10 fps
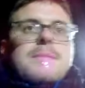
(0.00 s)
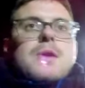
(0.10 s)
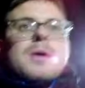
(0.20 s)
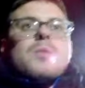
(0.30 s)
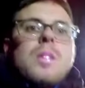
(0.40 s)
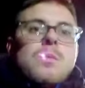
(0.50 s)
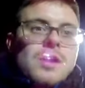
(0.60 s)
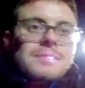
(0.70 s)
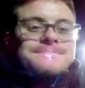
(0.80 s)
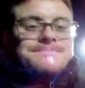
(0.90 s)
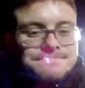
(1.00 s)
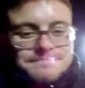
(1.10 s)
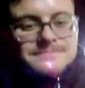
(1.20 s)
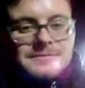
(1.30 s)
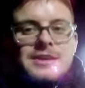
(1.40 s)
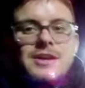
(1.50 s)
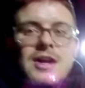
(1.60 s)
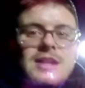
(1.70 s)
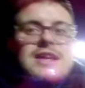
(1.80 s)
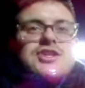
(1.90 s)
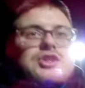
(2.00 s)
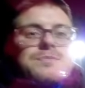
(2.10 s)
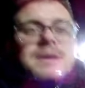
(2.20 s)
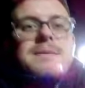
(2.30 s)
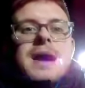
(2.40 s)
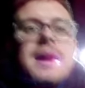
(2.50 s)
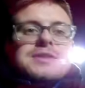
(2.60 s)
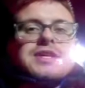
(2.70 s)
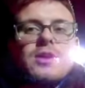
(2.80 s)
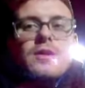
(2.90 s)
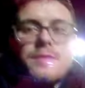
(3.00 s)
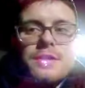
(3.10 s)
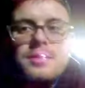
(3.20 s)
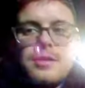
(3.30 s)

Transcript: at the moment, 1-1. Let's just be better in the second half.